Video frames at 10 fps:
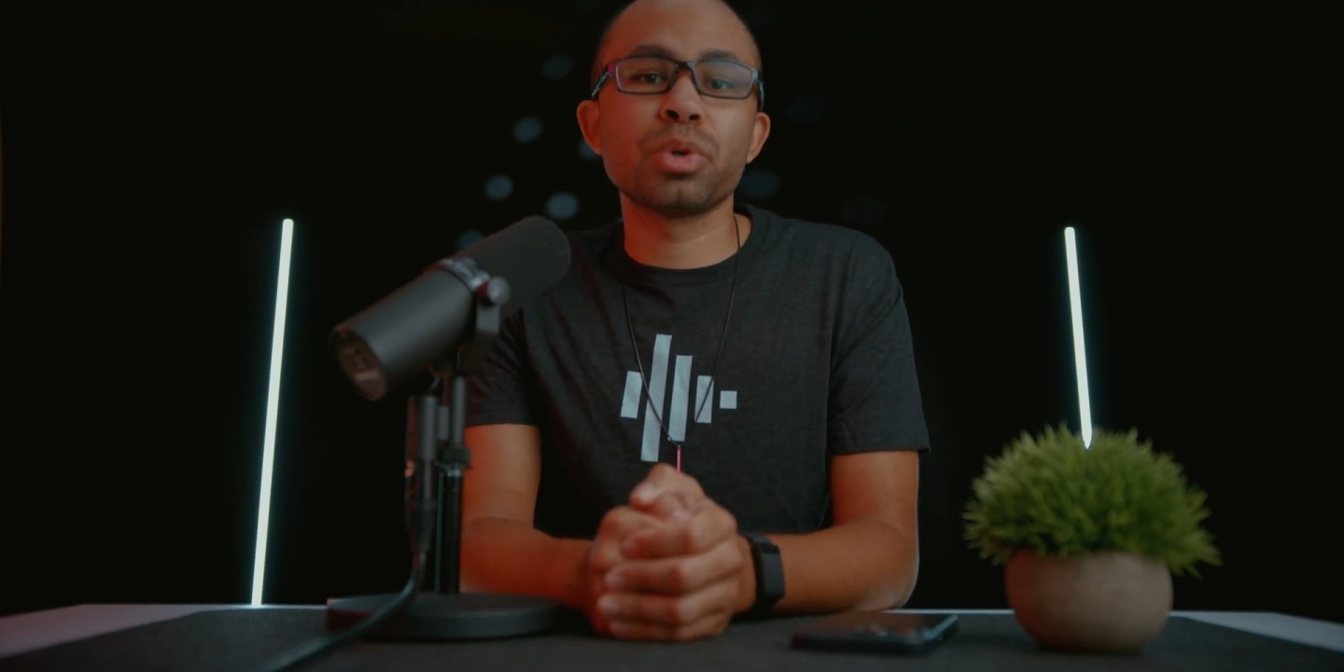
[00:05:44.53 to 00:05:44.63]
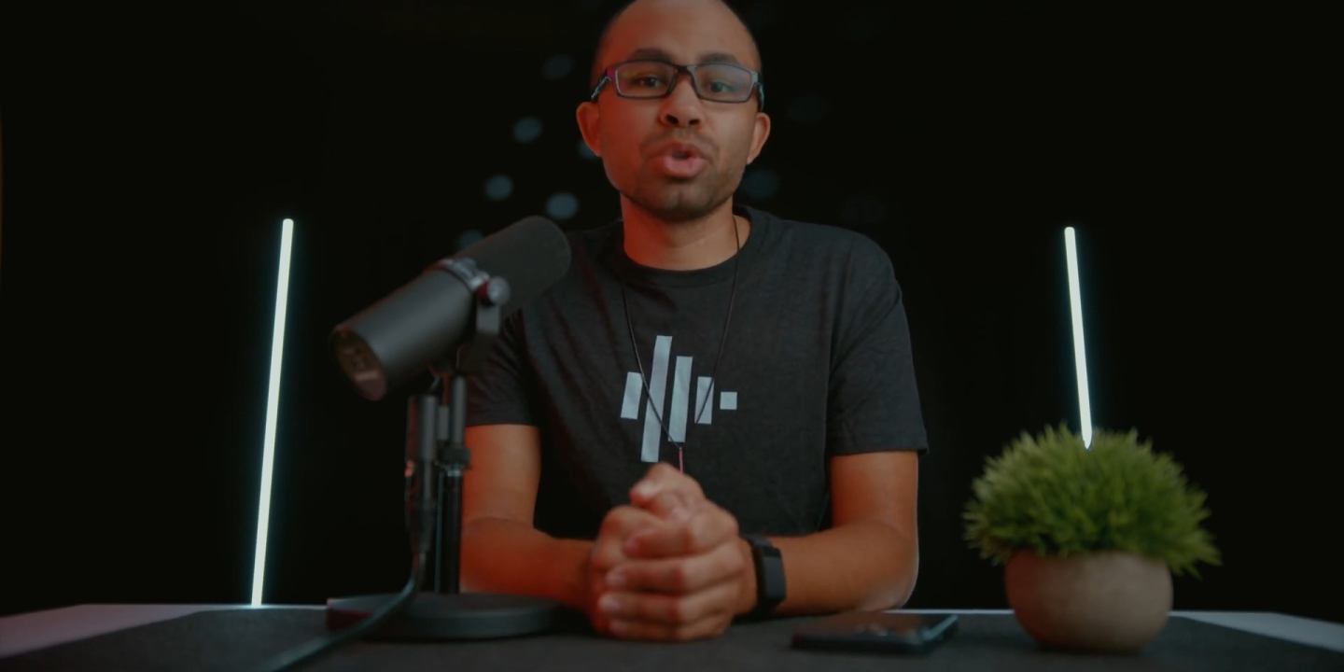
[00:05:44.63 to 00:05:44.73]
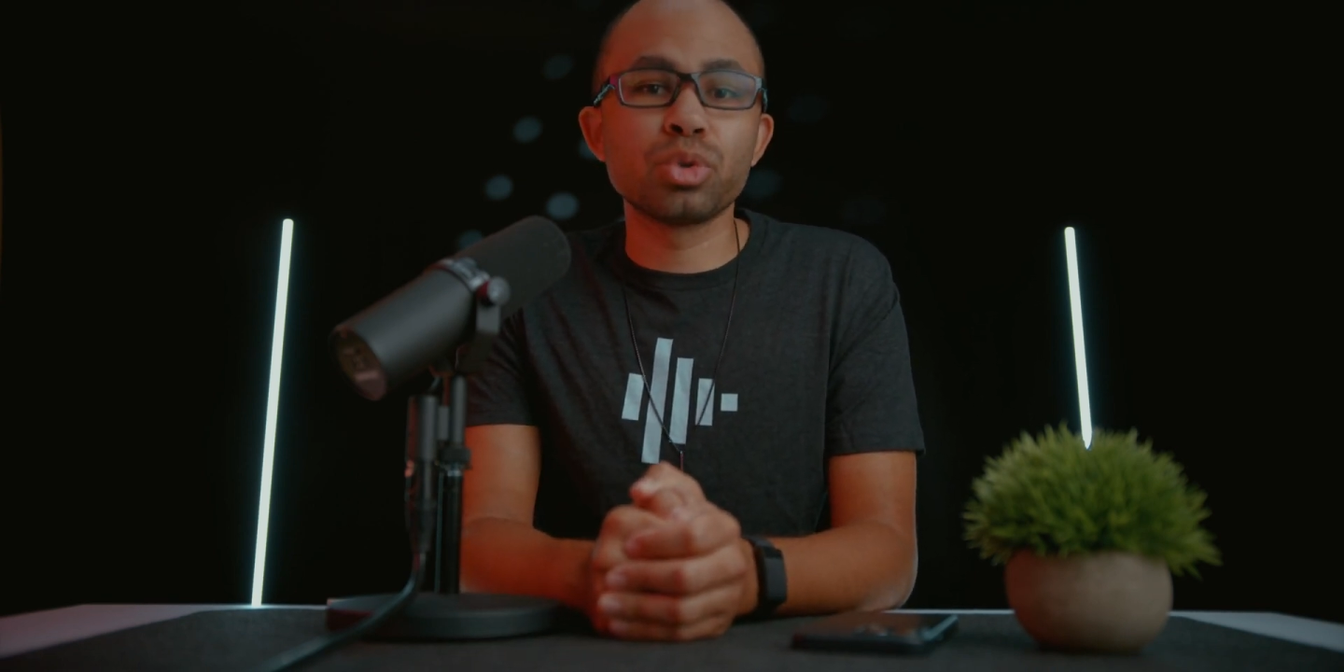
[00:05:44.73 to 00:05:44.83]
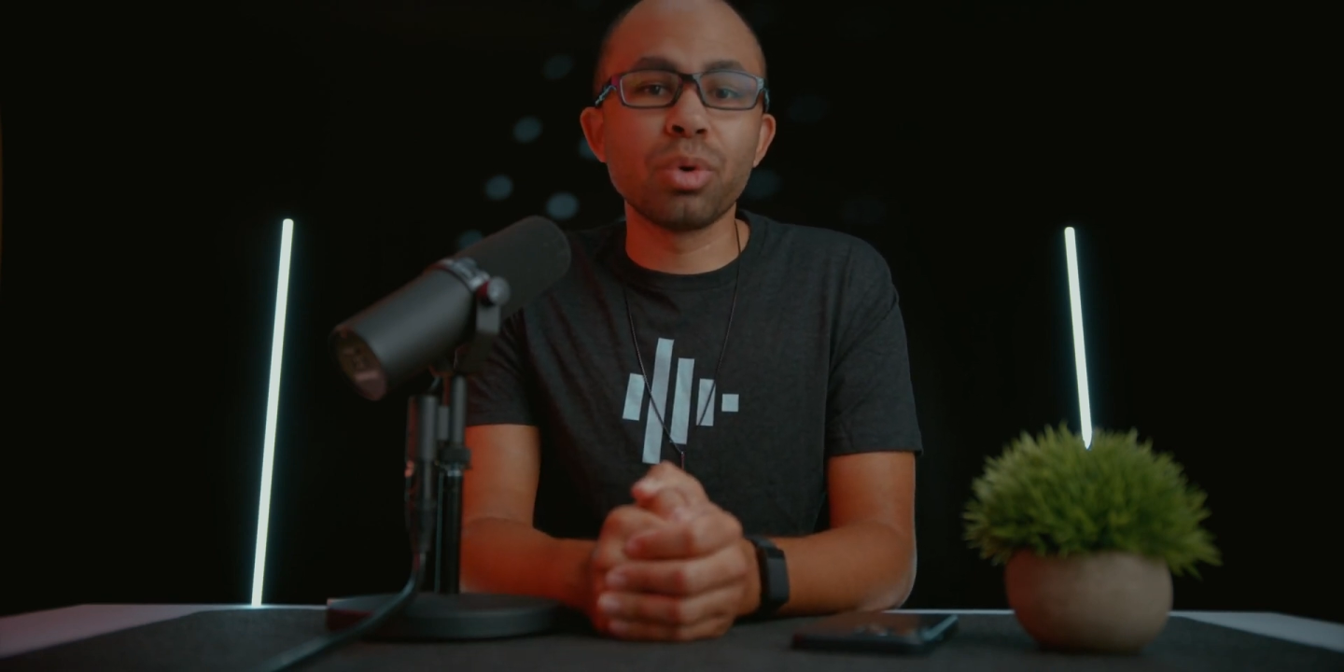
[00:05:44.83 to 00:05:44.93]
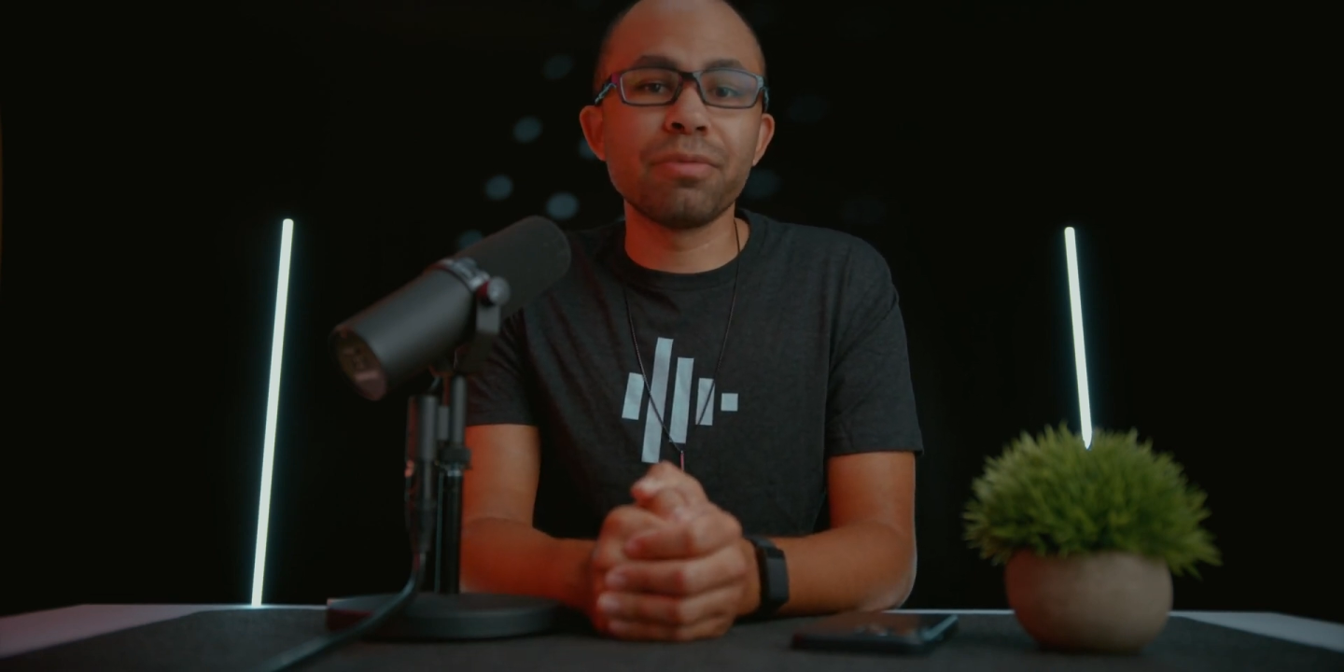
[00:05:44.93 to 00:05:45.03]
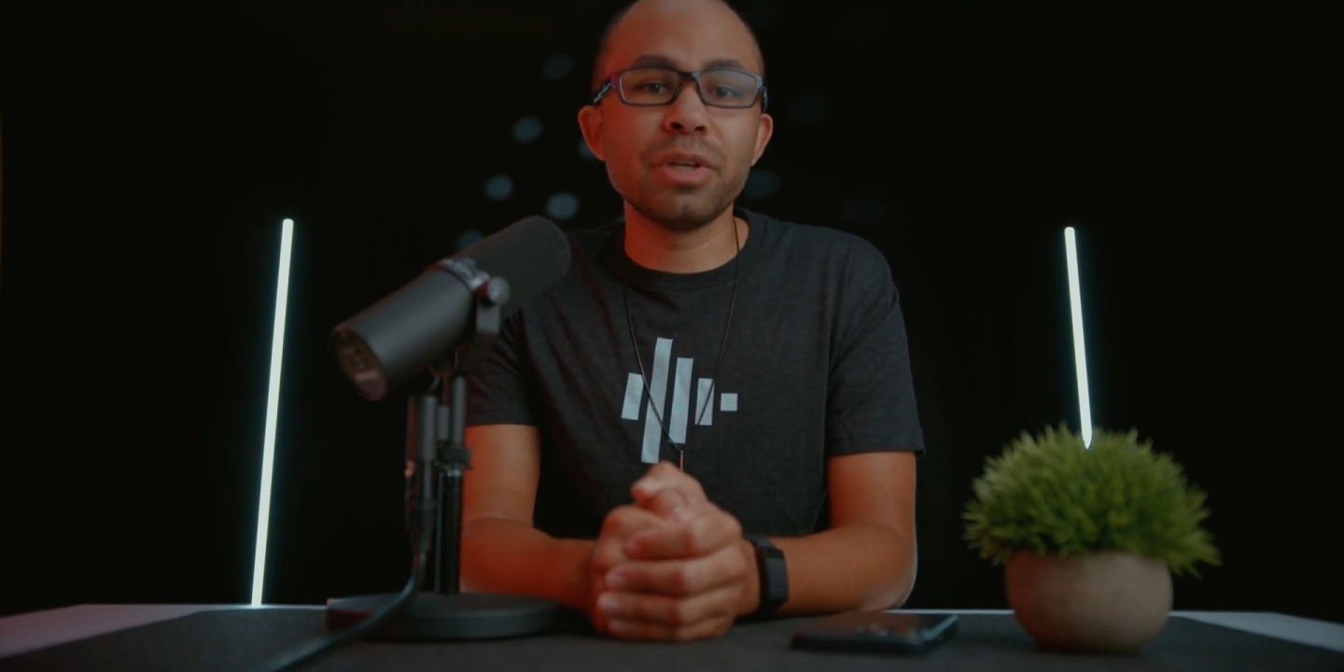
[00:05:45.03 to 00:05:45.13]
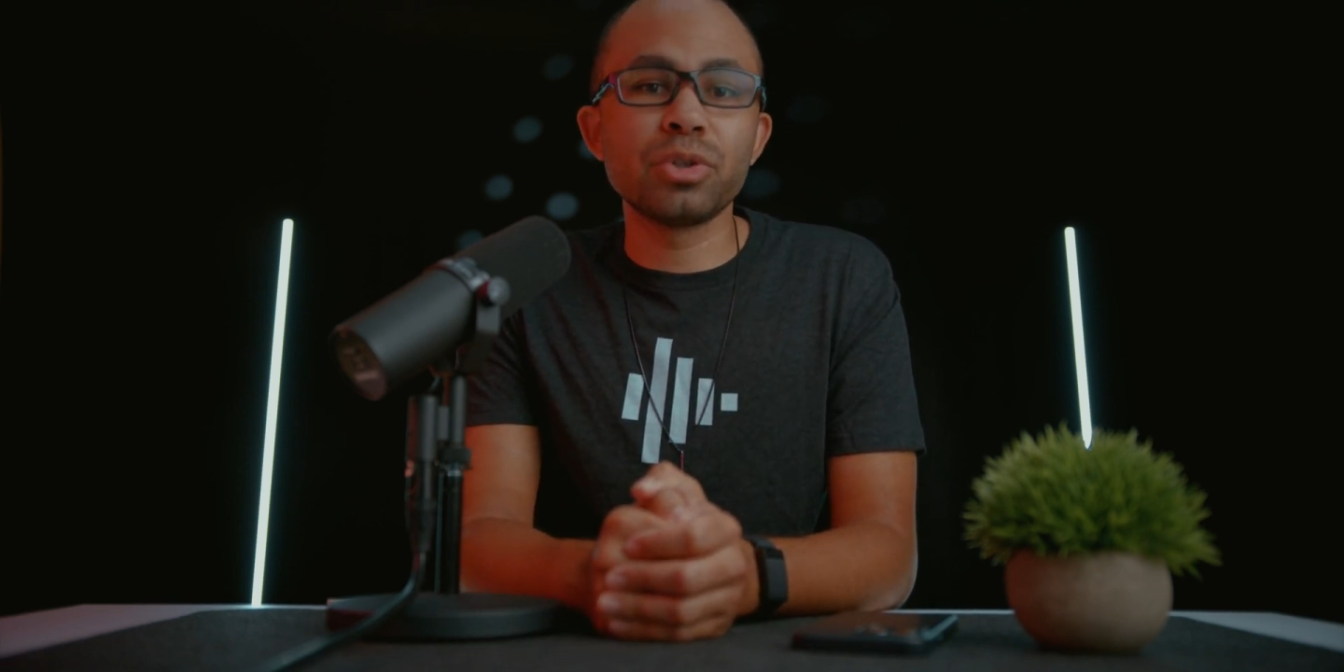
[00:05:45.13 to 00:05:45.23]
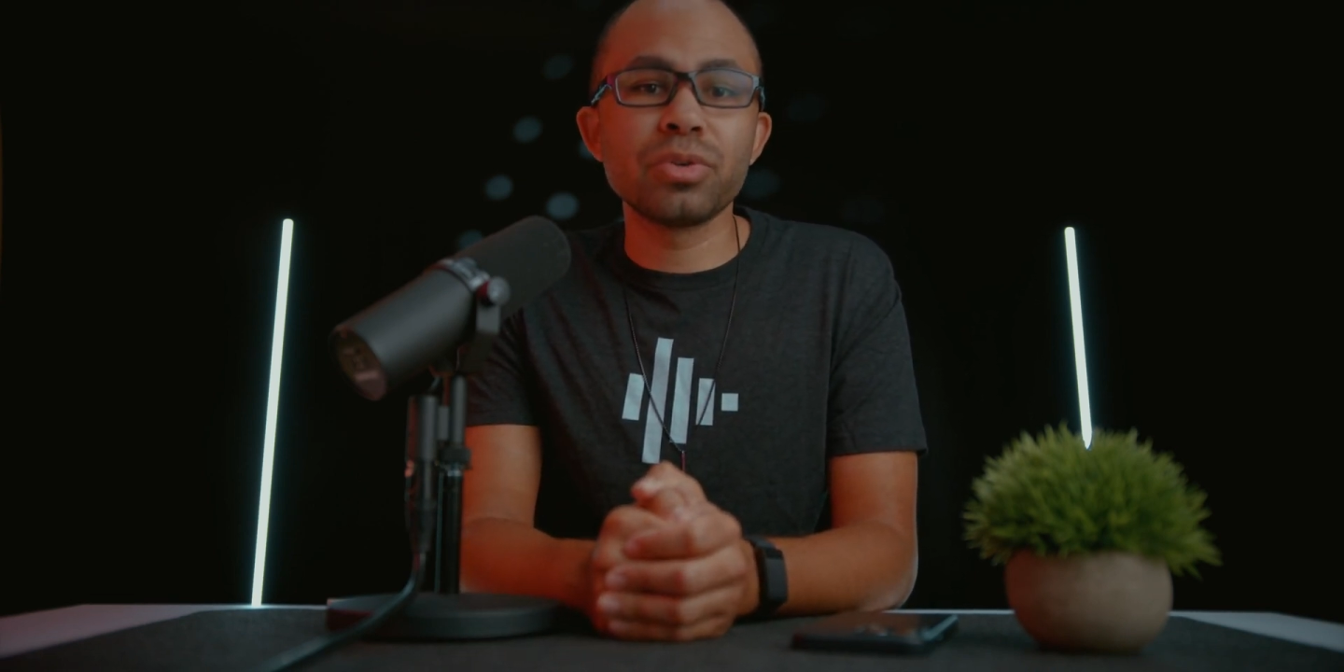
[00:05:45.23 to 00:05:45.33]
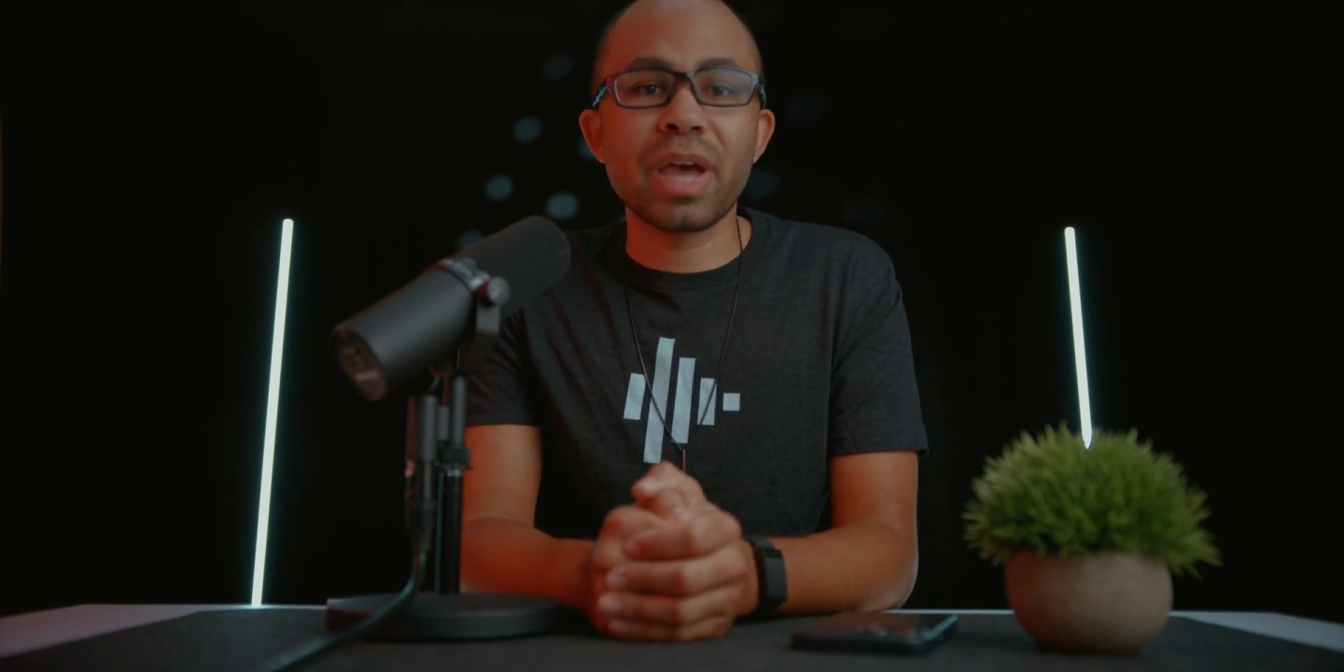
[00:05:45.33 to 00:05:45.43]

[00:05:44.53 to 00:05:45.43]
control feature